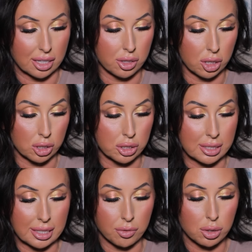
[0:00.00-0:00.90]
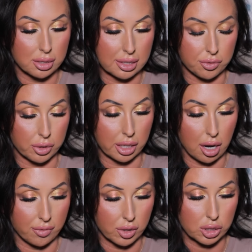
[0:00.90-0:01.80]
There are several different
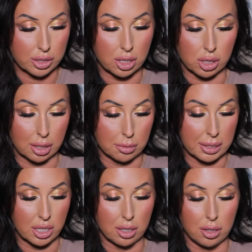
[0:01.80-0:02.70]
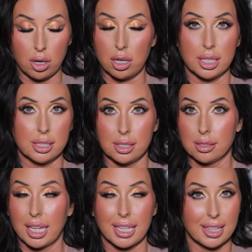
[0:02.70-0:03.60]
Converse that are gonna be on
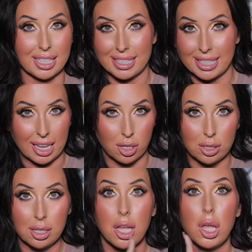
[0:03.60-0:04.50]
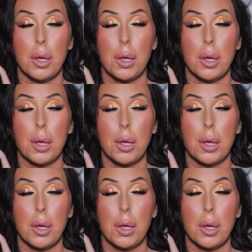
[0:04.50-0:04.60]
like the sale,